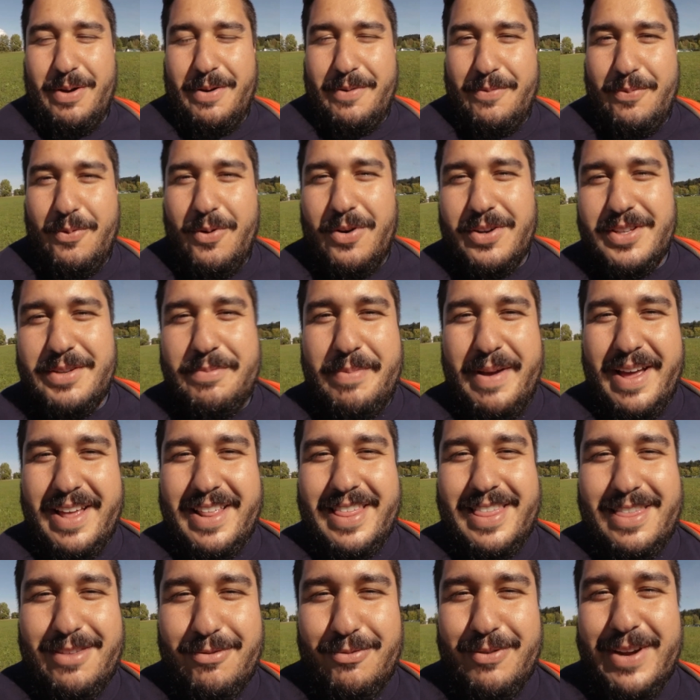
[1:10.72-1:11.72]
we've walked about
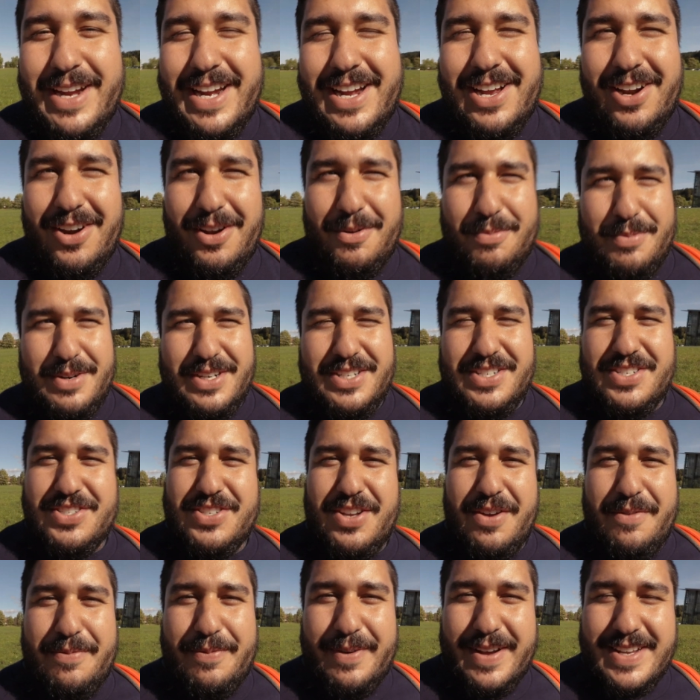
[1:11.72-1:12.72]
3 kilometers
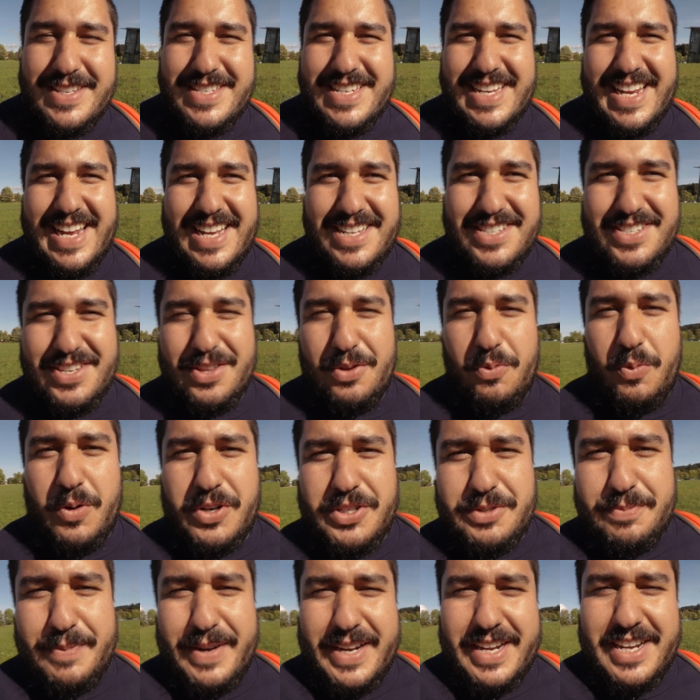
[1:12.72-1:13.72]
so far to get to the
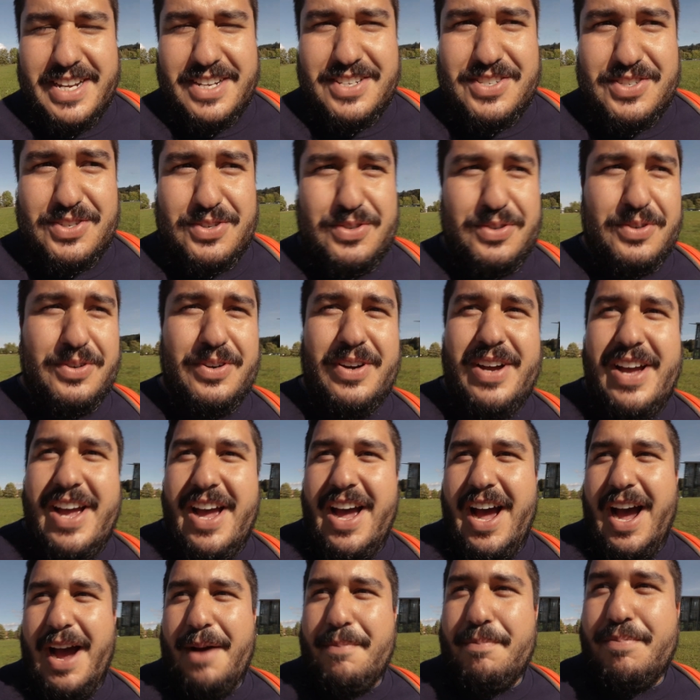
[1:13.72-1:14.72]
watchmaking school.
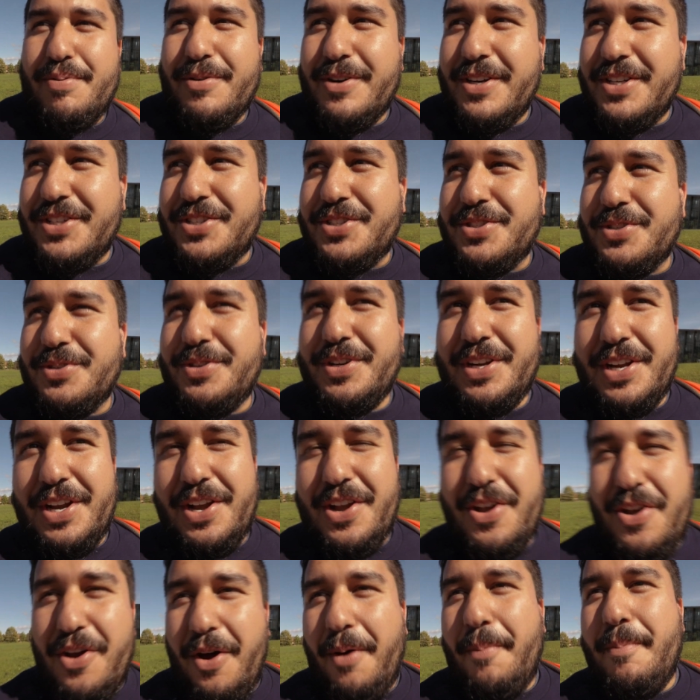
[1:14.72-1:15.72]
I'm pretty sure you're
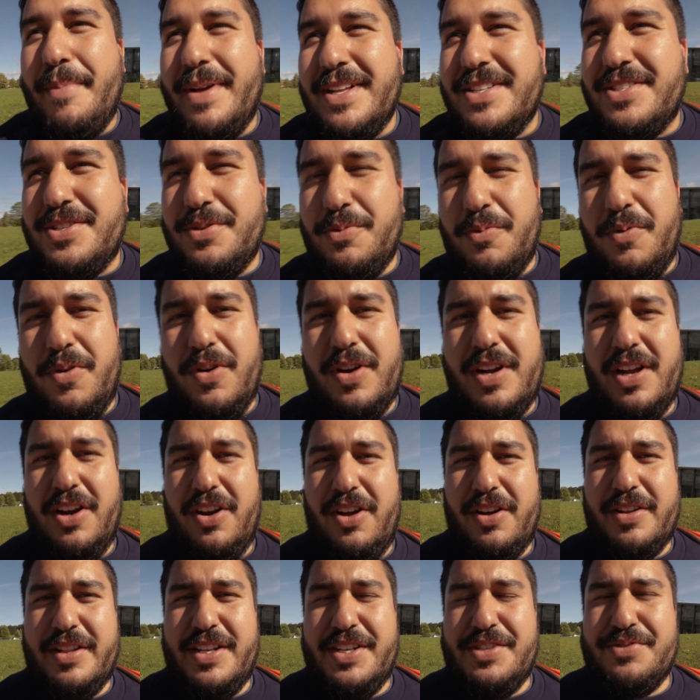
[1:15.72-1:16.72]
not meant to walk
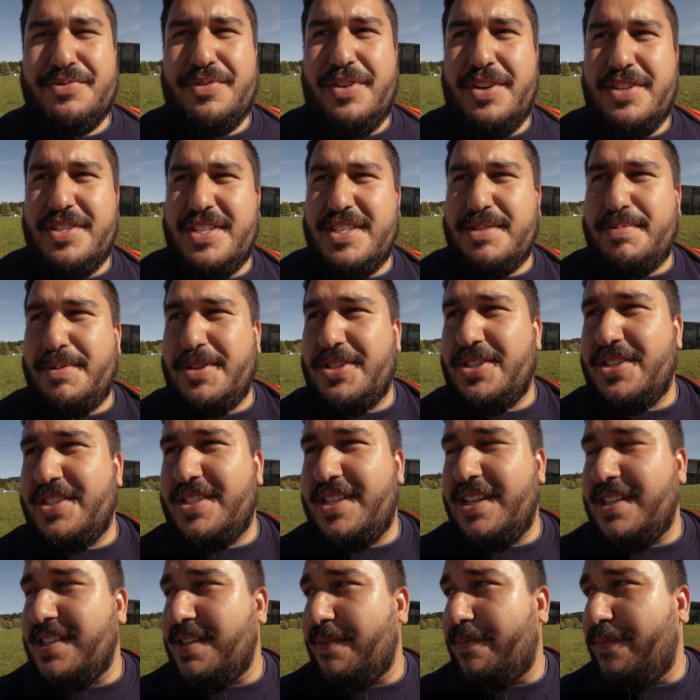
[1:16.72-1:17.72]
along these roads, especially
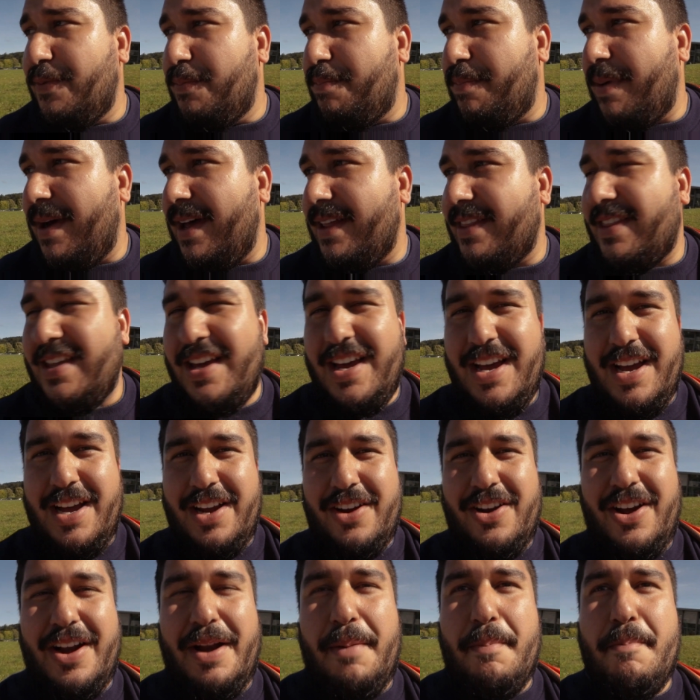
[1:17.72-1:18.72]
since the footpath
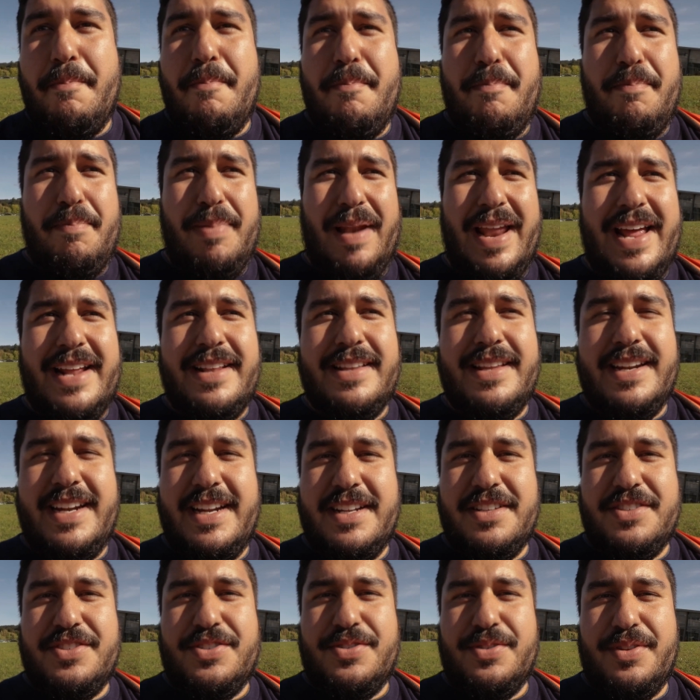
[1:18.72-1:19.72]
kind of blended
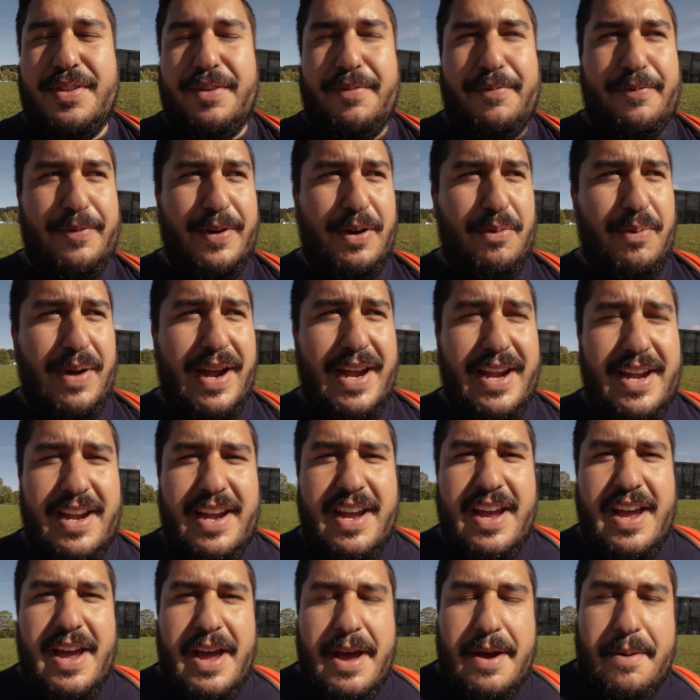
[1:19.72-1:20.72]
into the freeway.
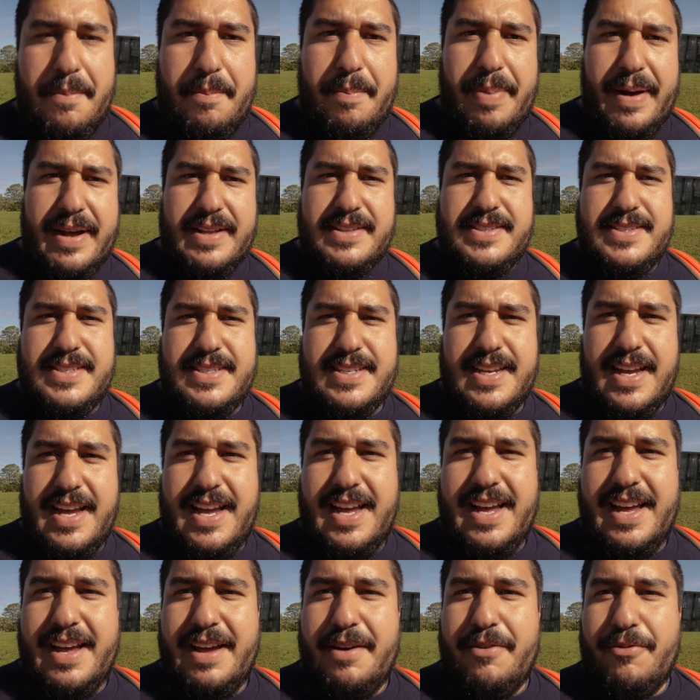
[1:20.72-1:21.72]
But
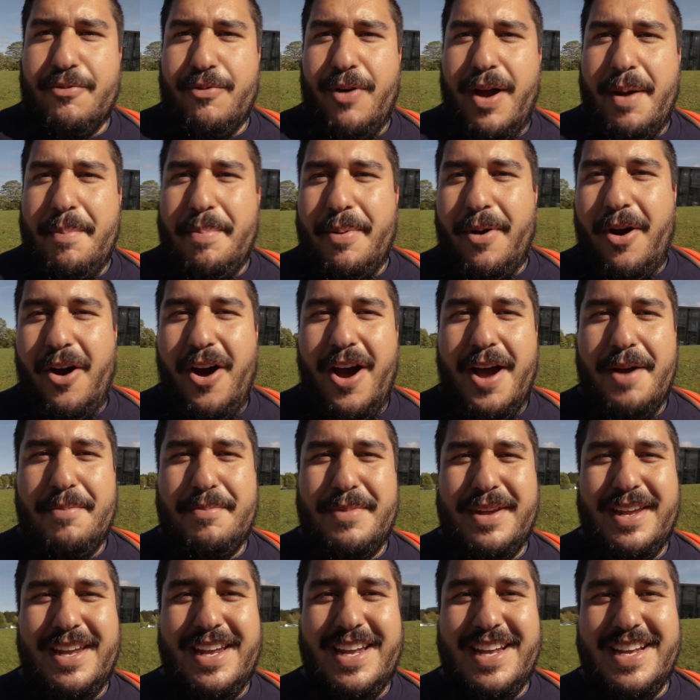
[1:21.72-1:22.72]
right behind
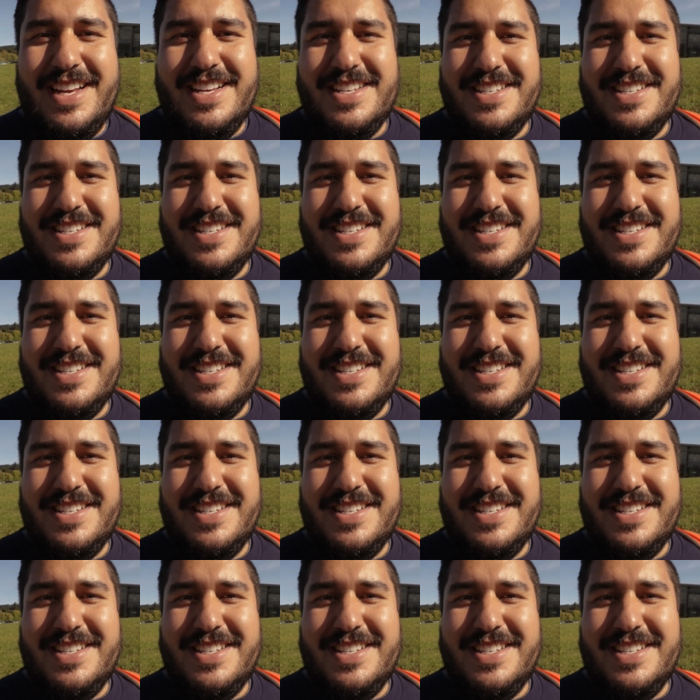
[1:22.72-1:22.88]
me